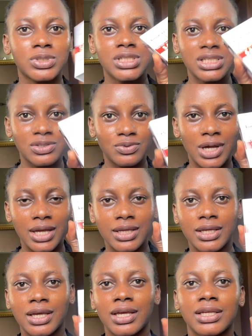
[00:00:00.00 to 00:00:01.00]
This right
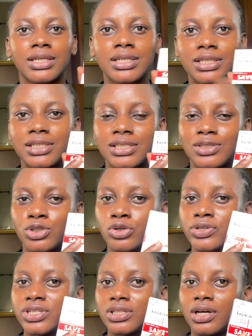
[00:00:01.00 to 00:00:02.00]
here is the
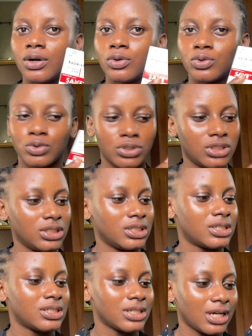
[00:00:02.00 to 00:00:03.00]
original Kojie
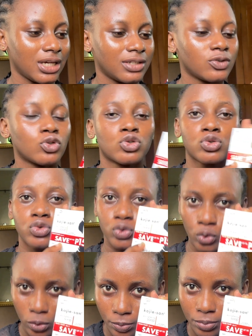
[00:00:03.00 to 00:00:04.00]
San
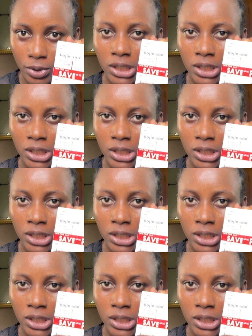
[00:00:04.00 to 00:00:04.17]
soap.